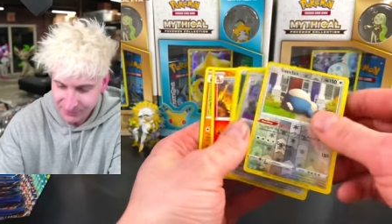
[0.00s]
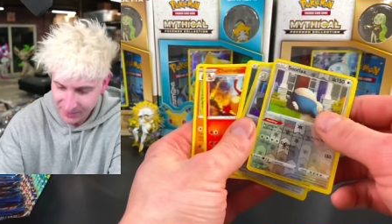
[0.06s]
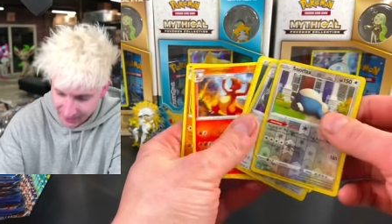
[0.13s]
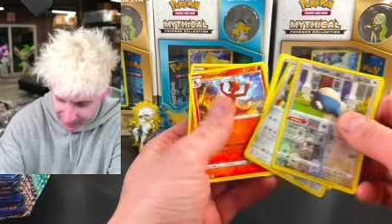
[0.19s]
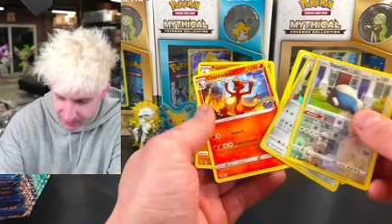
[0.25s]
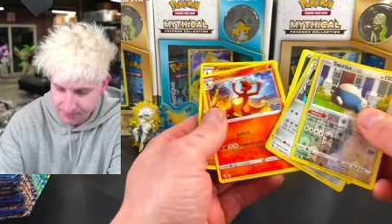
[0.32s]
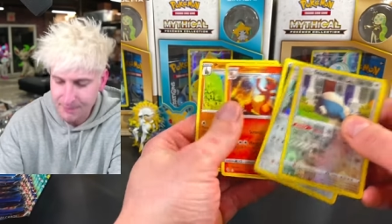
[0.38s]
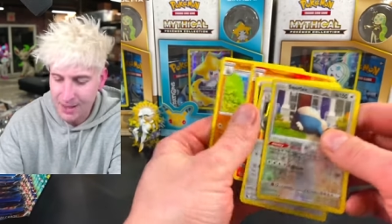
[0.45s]

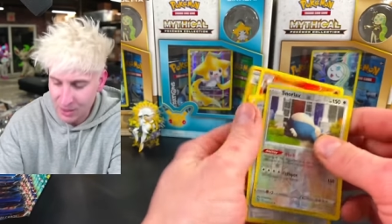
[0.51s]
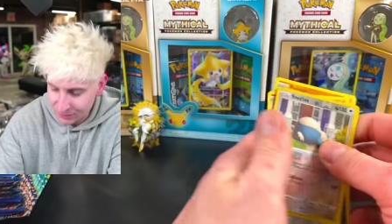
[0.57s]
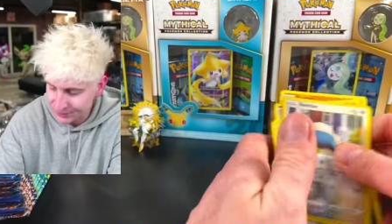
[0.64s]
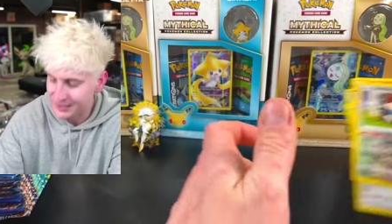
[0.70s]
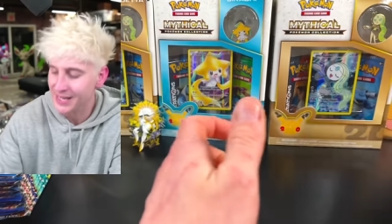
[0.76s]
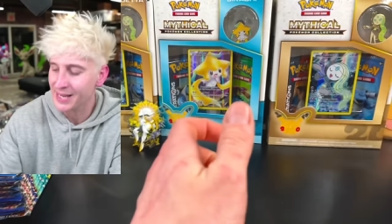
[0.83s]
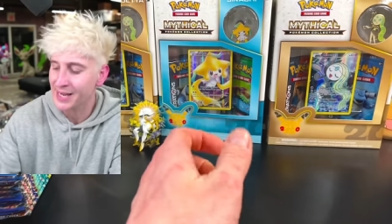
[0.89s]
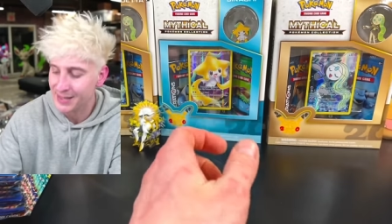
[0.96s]
and a
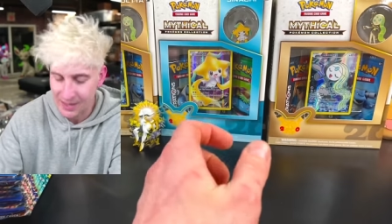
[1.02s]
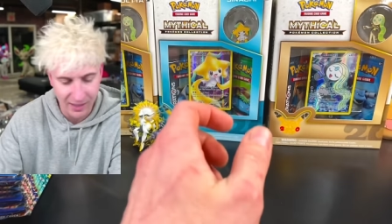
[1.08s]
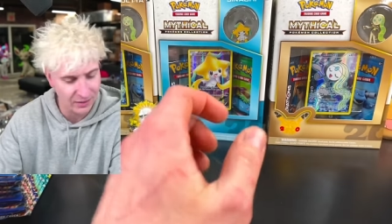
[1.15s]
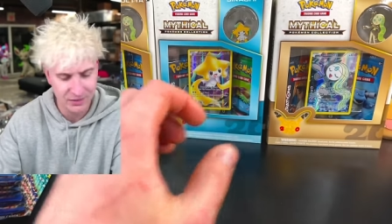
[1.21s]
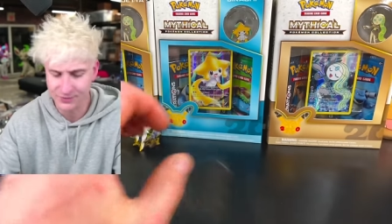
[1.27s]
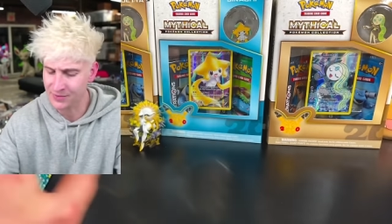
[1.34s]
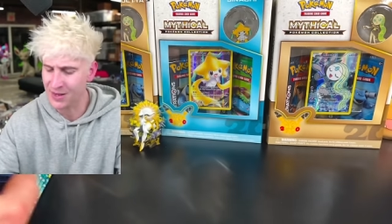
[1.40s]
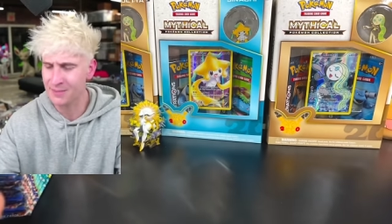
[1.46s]
Meltan Hall.
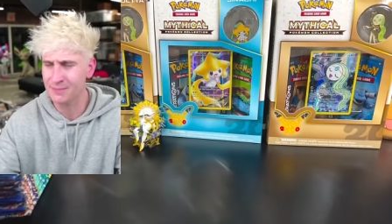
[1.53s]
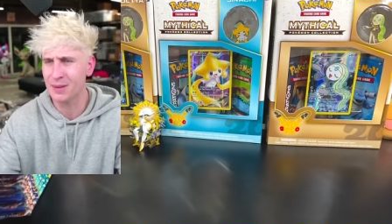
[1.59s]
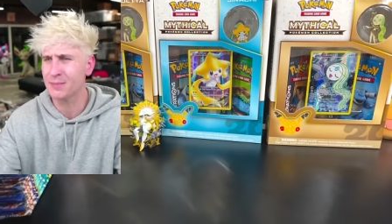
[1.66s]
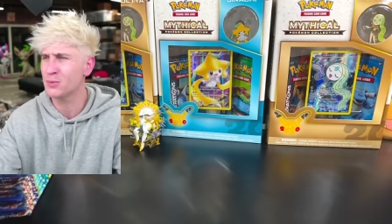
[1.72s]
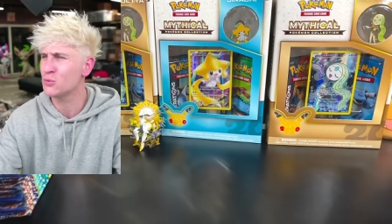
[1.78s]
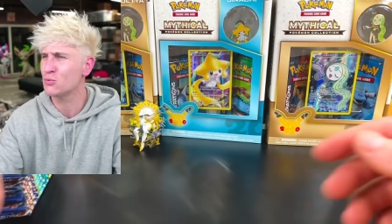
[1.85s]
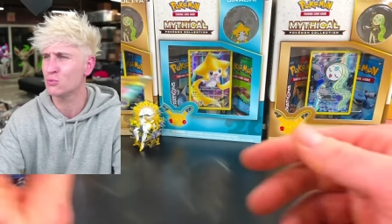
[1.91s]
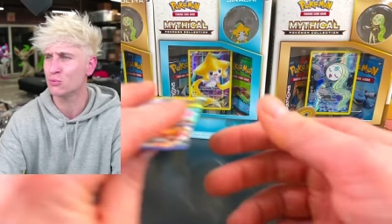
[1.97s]
It's fine, baby.
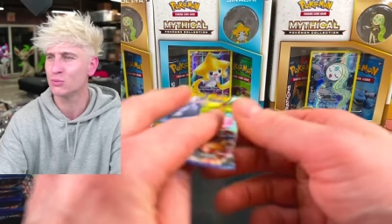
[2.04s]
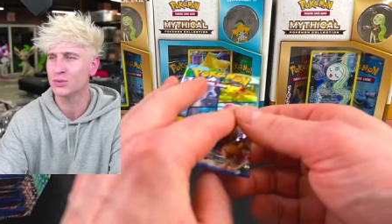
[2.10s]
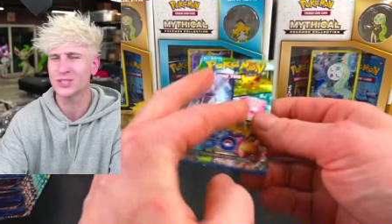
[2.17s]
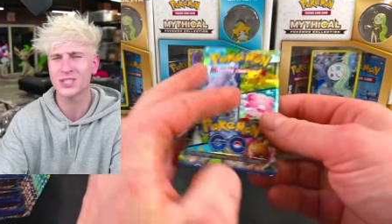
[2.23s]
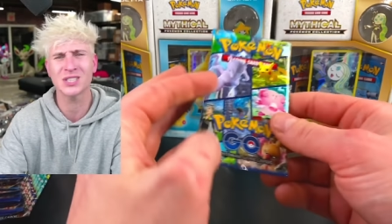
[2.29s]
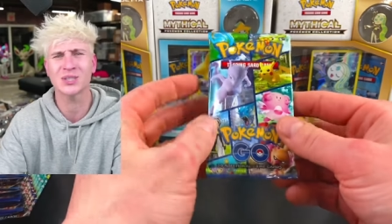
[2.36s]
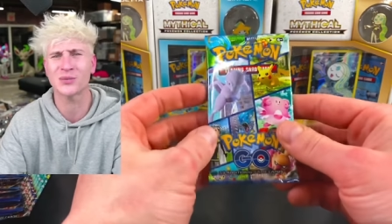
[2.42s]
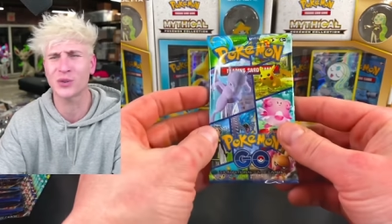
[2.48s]
Ooh, it's
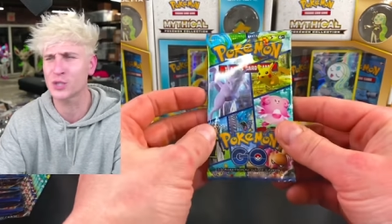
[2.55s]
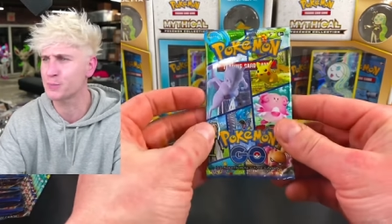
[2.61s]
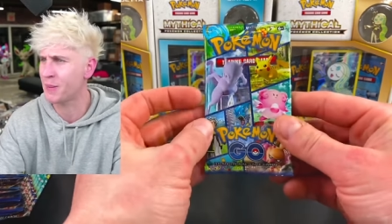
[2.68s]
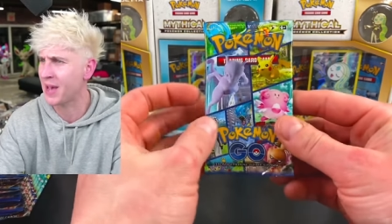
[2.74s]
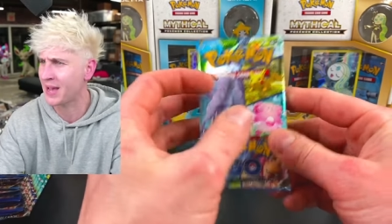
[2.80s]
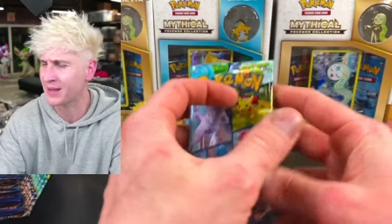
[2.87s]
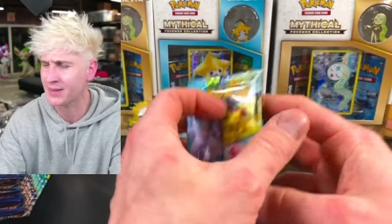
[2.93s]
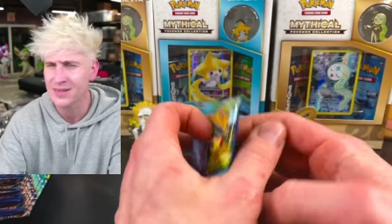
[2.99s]
just the first
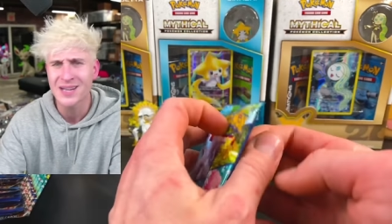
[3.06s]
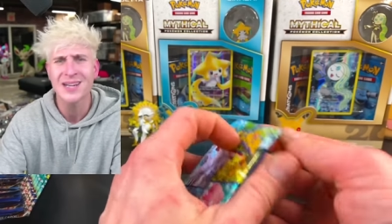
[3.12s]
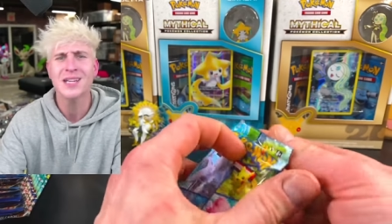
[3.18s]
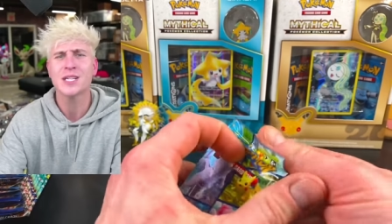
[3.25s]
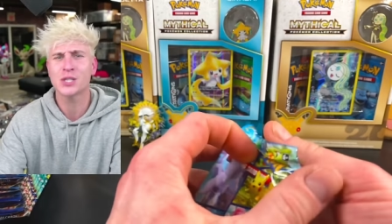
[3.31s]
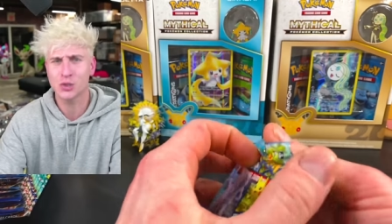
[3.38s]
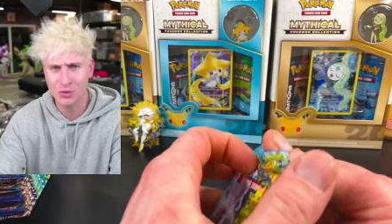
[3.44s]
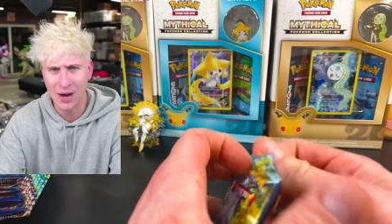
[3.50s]
pack.
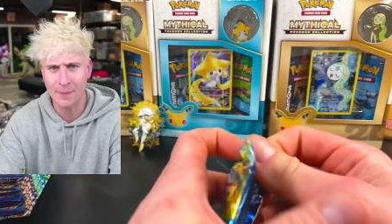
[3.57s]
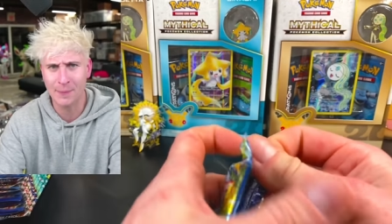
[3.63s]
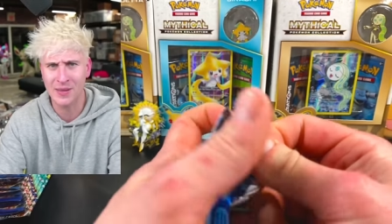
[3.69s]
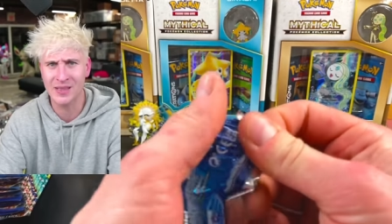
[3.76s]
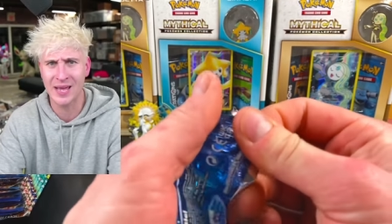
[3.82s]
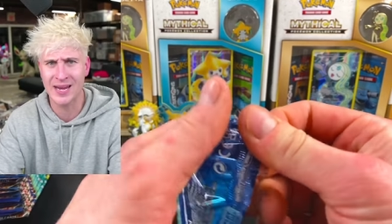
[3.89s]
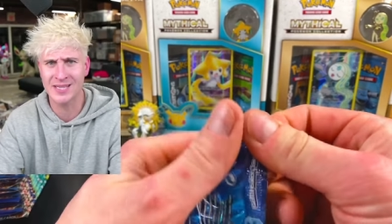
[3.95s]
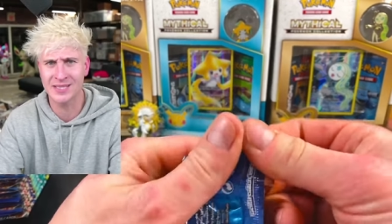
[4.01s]
Strap in,
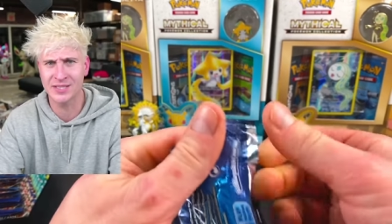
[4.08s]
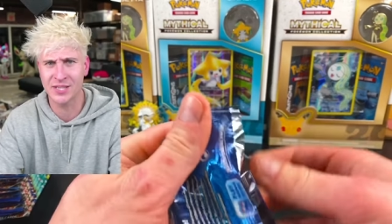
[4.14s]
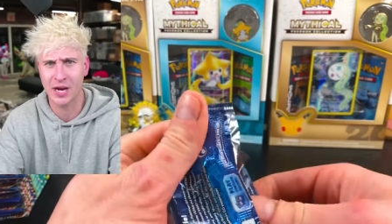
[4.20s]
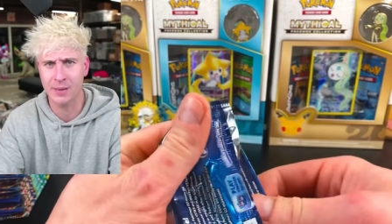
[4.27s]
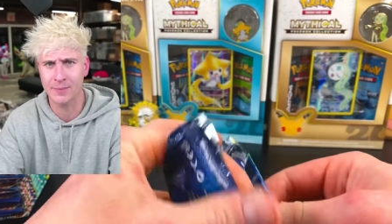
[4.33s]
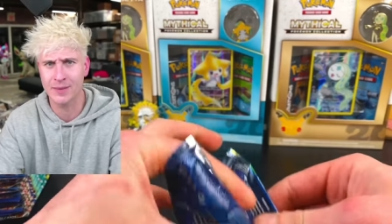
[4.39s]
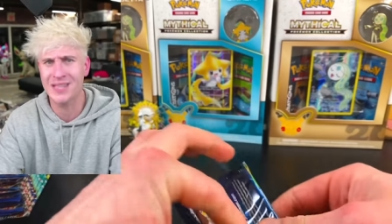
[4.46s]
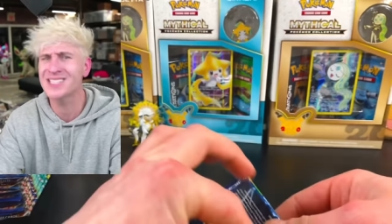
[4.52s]
ladies and
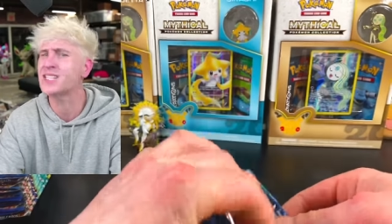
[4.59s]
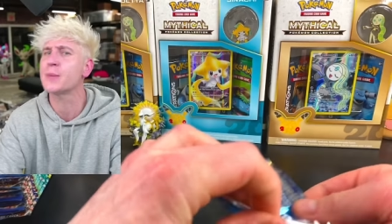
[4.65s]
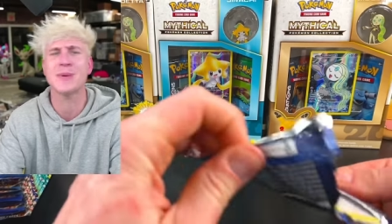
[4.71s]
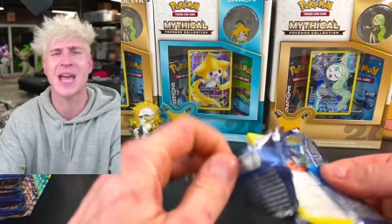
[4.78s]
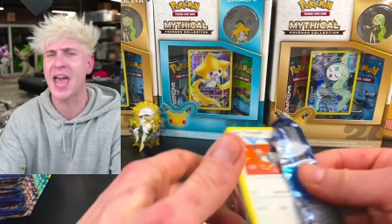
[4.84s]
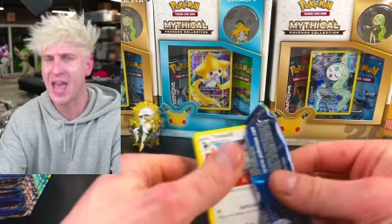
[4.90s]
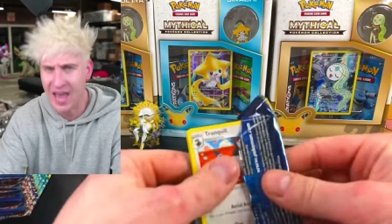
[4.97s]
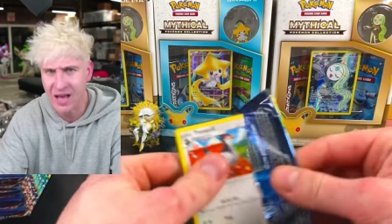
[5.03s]
gentlemen. This is gonna be
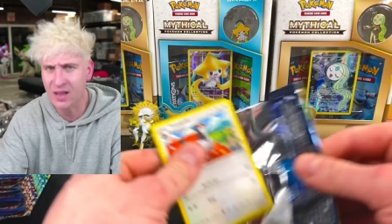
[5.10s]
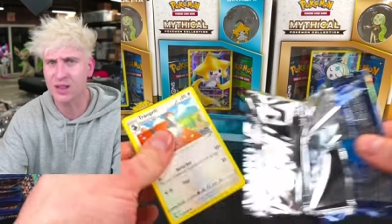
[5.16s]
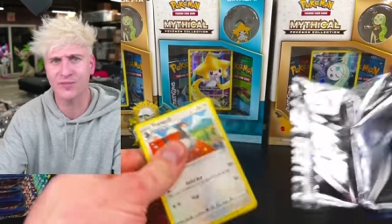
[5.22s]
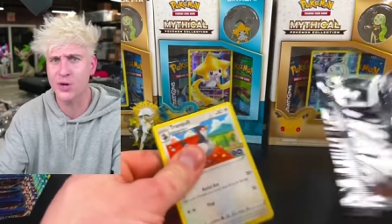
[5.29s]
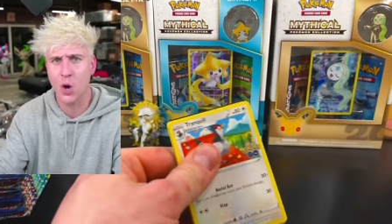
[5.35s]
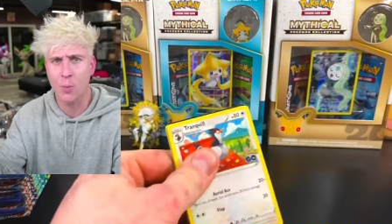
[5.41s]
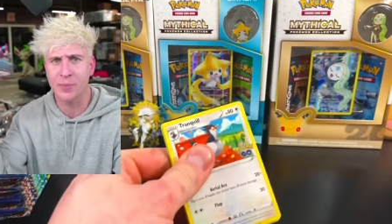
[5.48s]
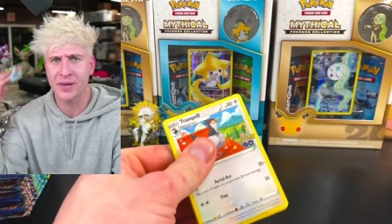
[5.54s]
a hell of
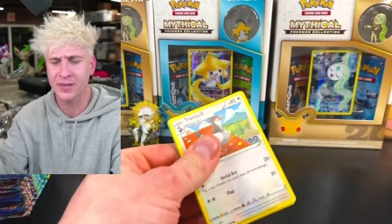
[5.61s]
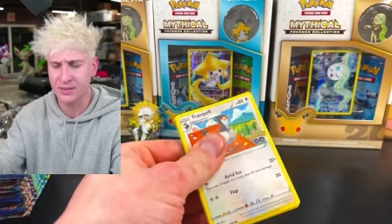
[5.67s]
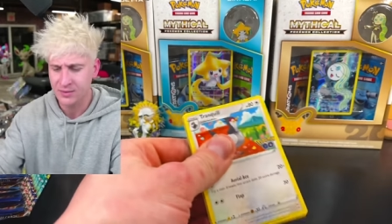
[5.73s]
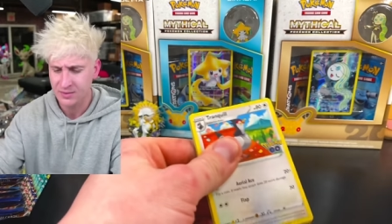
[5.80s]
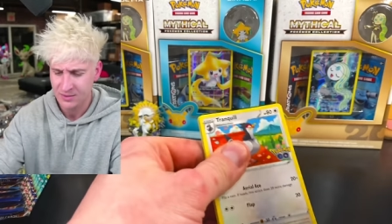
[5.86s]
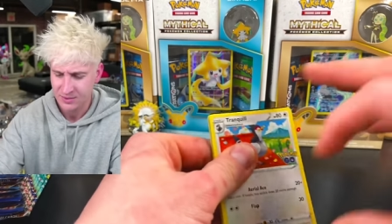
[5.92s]
an opening.